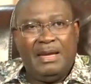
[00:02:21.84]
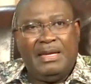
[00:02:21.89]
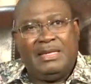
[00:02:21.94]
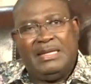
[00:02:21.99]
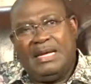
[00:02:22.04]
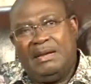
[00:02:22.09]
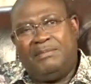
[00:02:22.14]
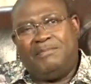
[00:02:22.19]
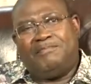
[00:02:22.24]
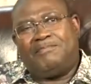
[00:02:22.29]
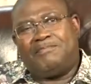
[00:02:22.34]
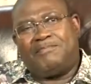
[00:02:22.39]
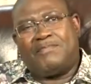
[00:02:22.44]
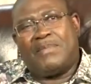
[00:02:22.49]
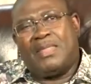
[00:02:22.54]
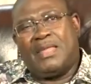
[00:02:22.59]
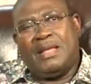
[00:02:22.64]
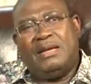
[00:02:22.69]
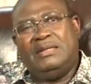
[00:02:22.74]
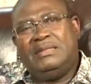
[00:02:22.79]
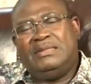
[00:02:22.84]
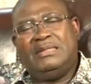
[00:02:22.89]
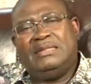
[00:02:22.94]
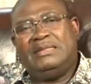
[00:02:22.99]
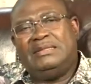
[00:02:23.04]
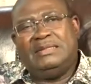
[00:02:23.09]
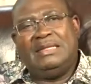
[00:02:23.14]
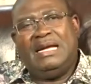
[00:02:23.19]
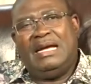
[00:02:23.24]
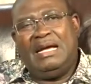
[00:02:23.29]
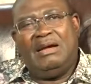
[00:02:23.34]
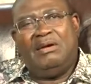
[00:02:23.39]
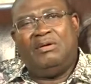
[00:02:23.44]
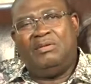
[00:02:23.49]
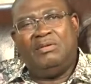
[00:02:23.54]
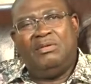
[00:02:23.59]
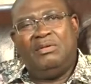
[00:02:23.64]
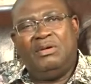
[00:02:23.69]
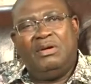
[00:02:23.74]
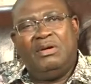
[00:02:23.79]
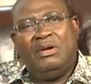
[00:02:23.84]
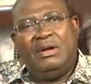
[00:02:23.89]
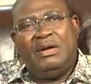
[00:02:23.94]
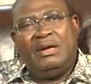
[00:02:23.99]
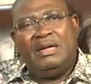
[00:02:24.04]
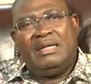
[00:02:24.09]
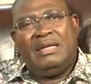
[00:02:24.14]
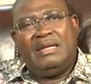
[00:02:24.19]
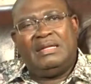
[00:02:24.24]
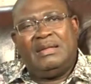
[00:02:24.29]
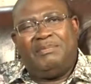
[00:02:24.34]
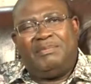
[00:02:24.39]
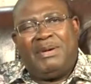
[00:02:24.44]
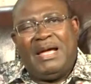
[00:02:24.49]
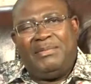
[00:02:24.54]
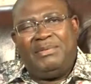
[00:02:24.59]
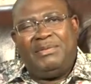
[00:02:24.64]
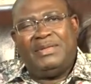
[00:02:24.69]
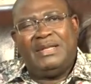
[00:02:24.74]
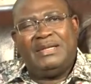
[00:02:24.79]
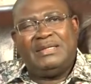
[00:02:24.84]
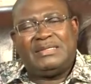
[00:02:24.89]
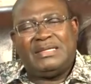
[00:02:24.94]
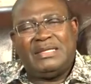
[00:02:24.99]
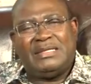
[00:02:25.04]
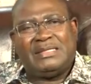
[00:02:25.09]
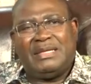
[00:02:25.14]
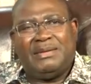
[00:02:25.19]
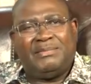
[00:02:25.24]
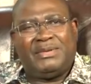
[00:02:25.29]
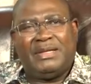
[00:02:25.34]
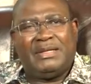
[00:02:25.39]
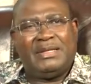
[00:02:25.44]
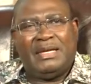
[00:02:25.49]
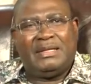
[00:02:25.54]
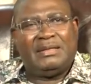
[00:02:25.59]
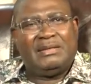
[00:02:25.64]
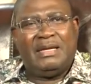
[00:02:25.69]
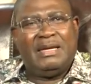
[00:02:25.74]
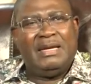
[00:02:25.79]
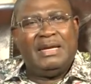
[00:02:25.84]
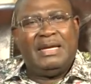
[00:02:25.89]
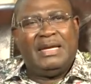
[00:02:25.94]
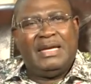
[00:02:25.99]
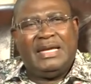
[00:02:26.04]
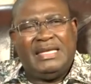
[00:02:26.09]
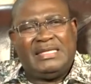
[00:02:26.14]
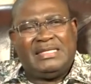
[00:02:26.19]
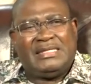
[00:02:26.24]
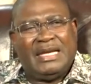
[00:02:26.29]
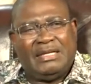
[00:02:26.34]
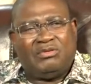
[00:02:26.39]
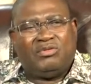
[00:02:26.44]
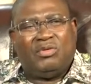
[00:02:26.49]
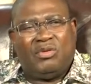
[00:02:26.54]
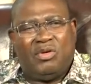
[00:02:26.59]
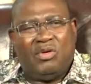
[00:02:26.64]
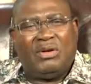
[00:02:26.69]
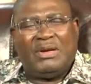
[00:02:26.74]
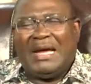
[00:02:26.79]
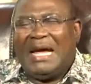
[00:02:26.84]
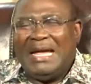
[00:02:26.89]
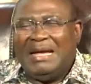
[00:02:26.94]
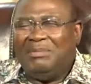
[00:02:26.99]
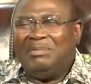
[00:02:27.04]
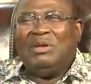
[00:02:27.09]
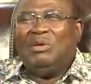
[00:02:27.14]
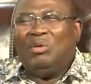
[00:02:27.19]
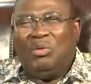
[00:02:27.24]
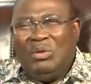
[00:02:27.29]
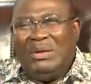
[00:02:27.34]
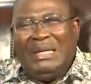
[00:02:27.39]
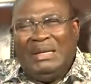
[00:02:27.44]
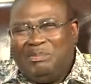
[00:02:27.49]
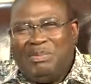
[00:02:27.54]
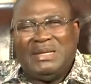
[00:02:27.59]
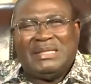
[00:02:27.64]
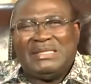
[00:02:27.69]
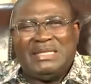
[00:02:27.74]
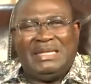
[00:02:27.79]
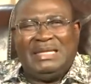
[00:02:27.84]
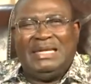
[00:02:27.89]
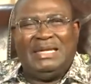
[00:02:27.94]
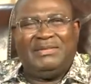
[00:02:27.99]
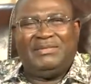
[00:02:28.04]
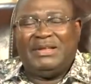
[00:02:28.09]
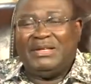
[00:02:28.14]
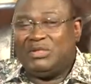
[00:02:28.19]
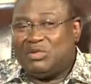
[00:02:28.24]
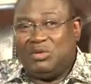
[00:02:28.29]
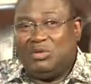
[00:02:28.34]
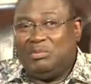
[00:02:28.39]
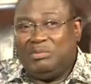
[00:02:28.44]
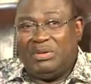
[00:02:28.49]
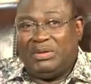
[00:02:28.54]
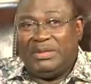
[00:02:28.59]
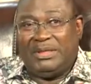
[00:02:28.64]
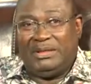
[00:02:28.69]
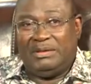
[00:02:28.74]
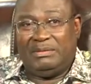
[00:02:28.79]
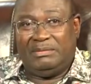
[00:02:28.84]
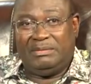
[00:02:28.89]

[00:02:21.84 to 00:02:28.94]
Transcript: Now, the Bible then said something that he said to God, I am the only person left, there's nobody.